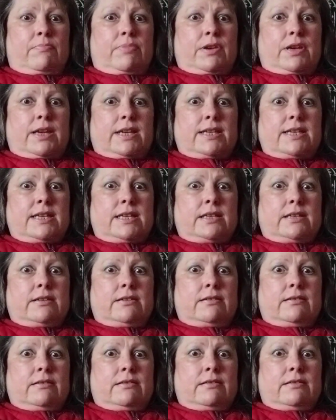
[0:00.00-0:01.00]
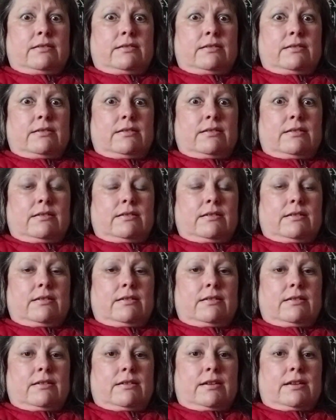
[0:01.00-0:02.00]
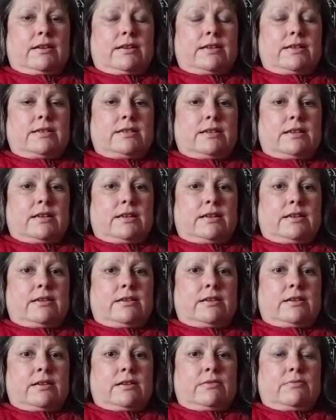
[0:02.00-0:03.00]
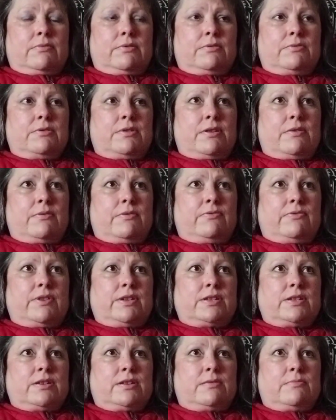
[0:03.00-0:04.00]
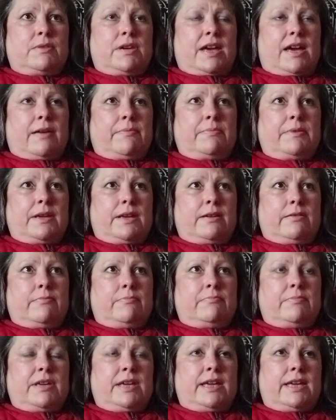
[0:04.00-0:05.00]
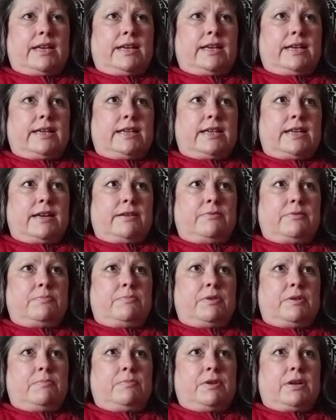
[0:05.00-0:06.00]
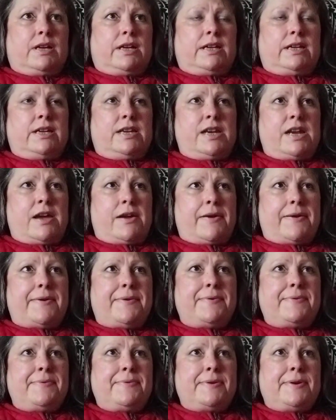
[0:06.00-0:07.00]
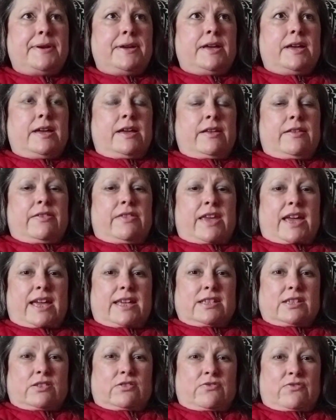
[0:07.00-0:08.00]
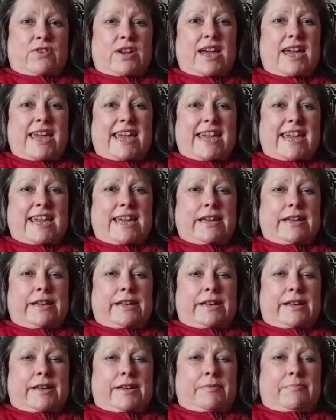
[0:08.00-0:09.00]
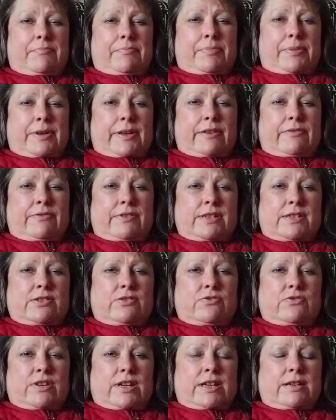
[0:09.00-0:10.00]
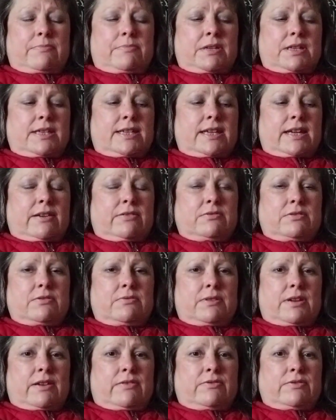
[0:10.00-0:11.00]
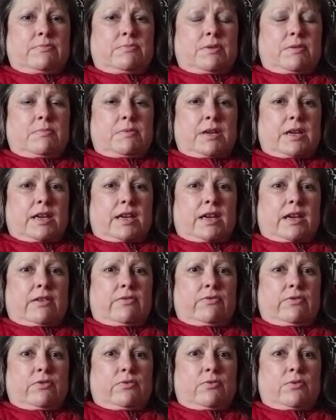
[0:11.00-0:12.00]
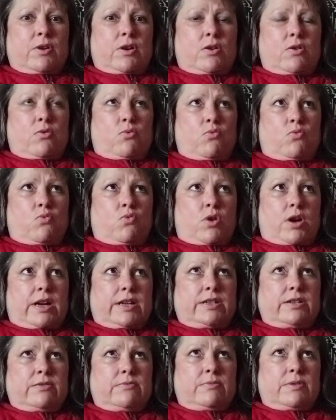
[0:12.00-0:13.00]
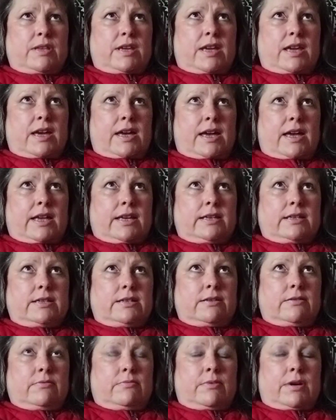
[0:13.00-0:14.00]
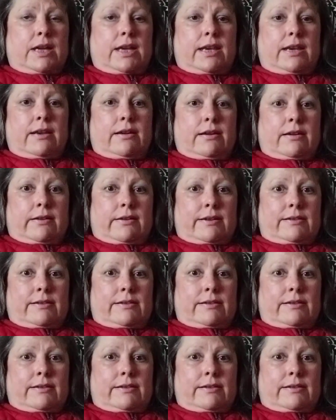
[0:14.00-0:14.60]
but it did. And it's like, well, no, if it's going to be happy and upbeat and I connect with people I know, that's great. But if it's dragging me down, so I have to be a bit careful what I do with it and when.